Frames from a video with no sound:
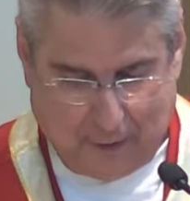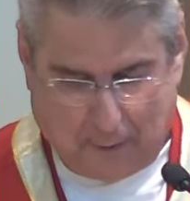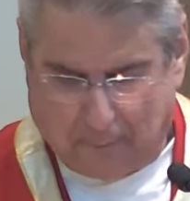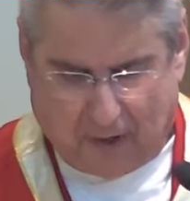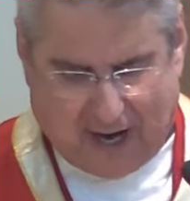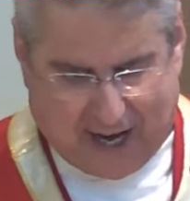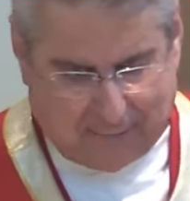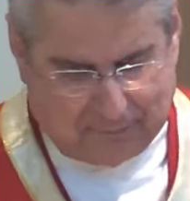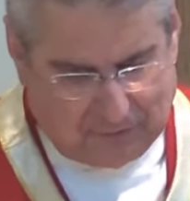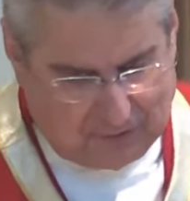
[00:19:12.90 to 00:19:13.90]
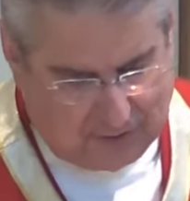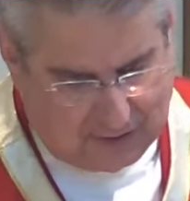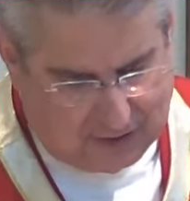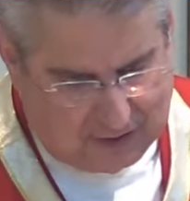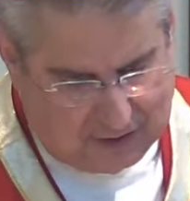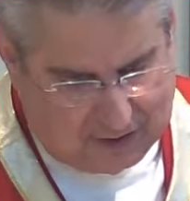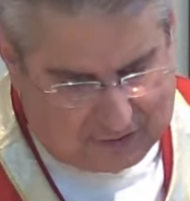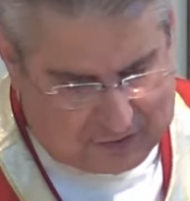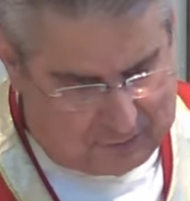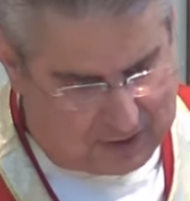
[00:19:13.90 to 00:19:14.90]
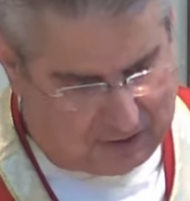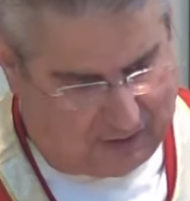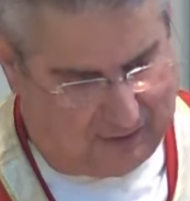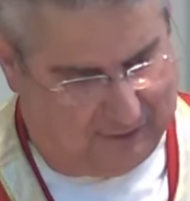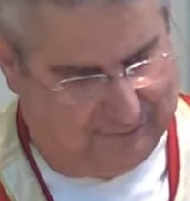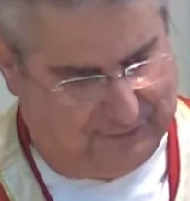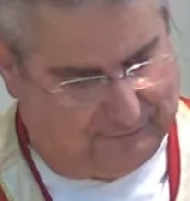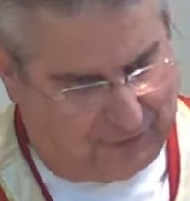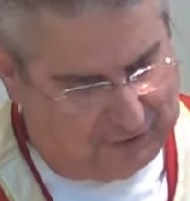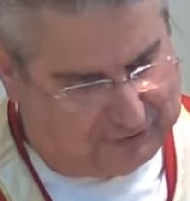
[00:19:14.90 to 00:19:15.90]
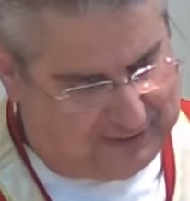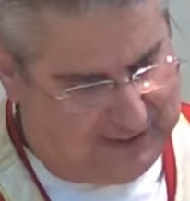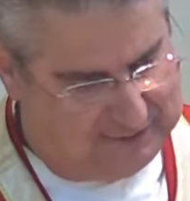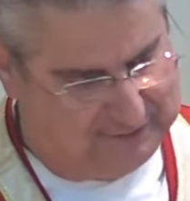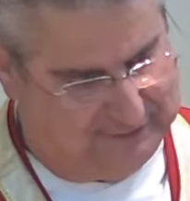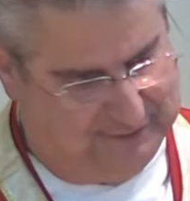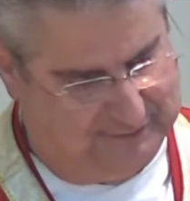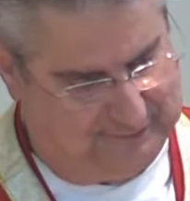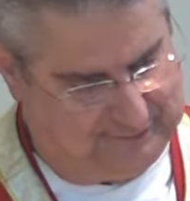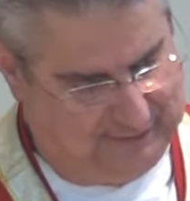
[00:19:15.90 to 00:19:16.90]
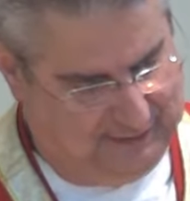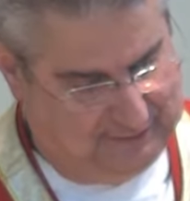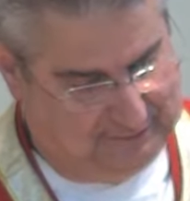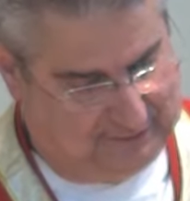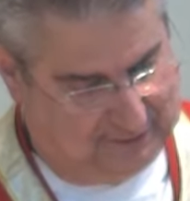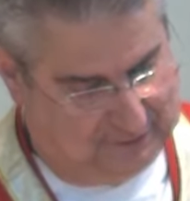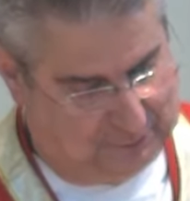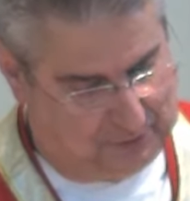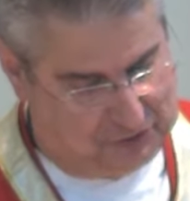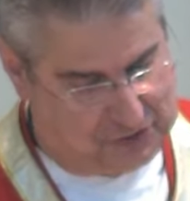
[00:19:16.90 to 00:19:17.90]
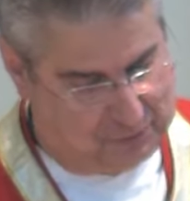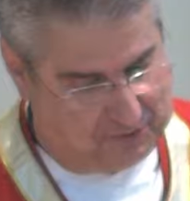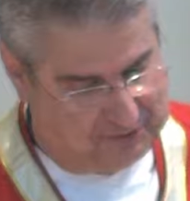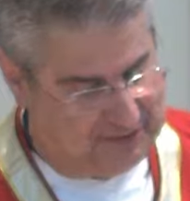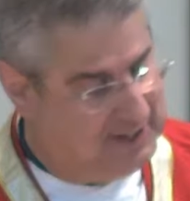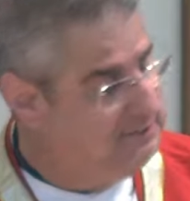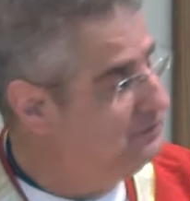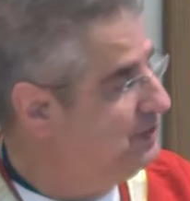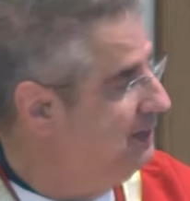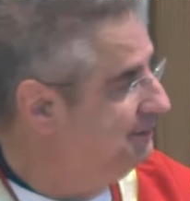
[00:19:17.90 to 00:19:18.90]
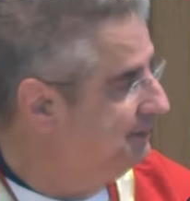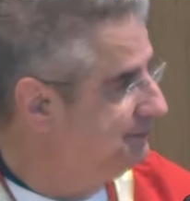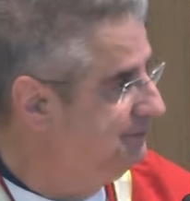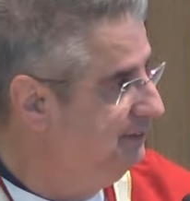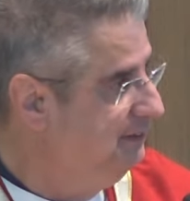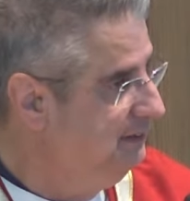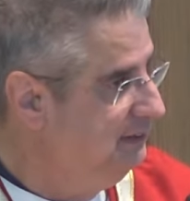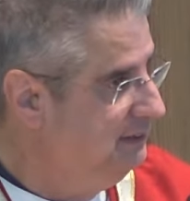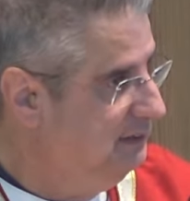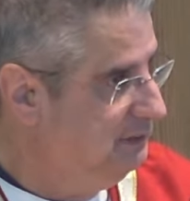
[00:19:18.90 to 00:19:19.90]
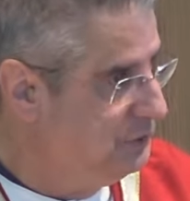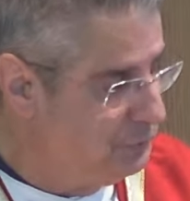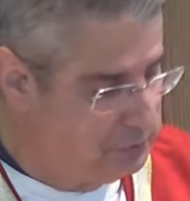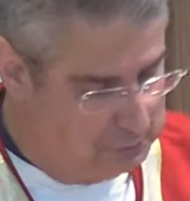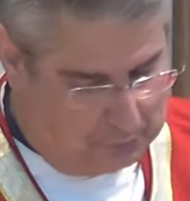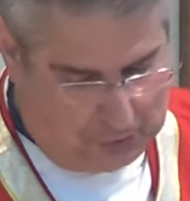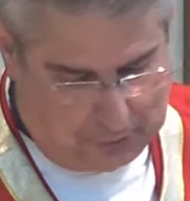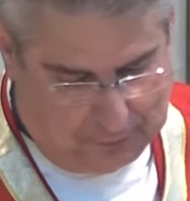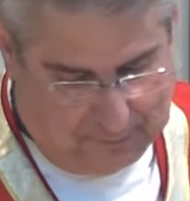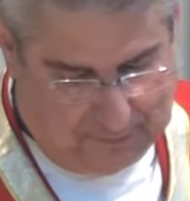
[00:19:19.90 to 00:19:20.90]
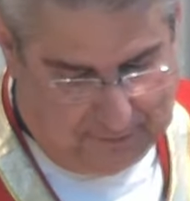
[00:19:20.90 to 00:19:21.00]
Perhaps she recalled the first instance when she received Jesus into her womb.